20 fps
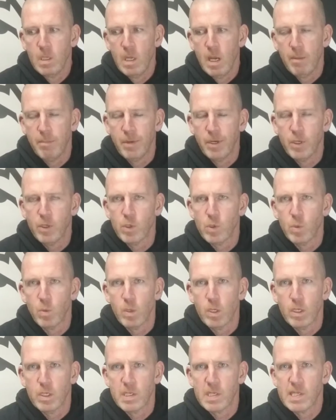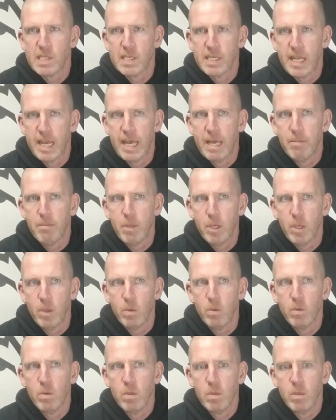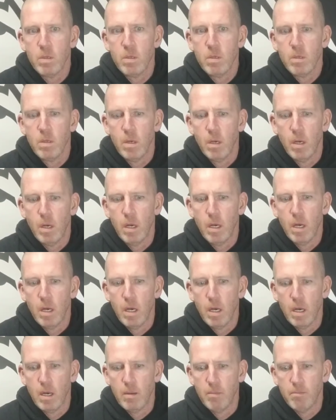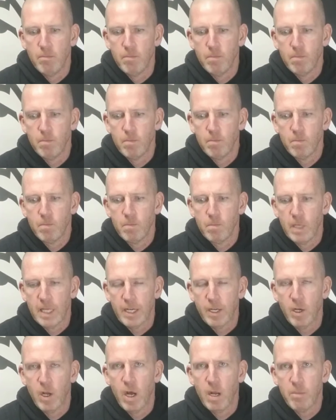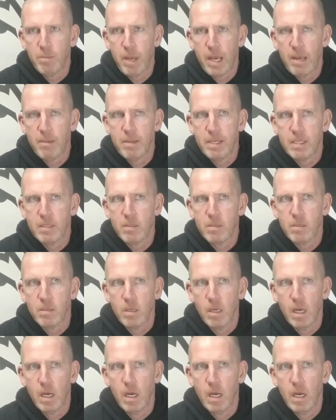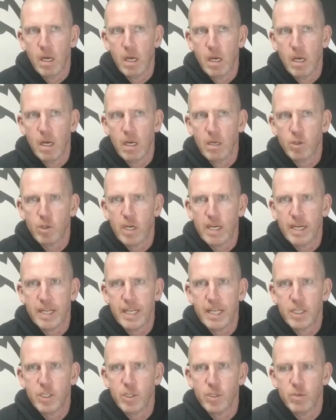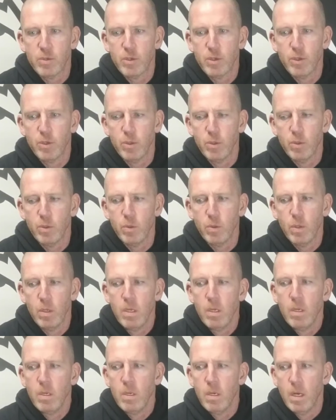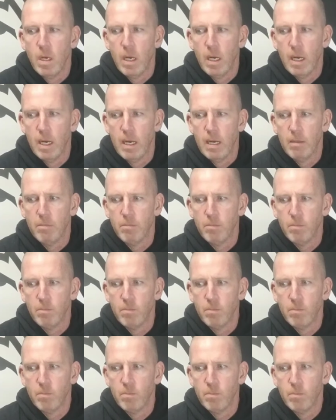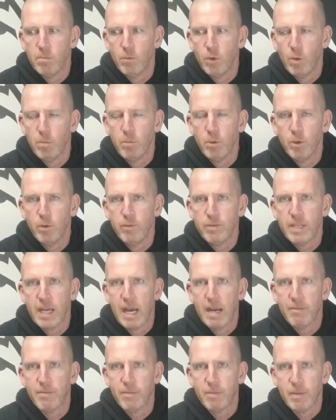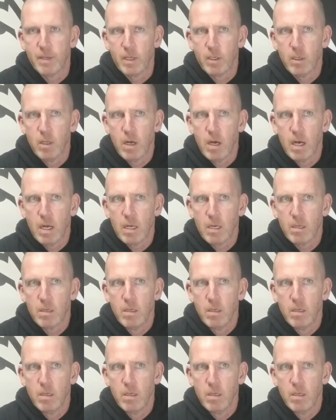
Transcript: I'm going to use the word scam you, um, like non-payment, trying to get you to um, remove time from the clock,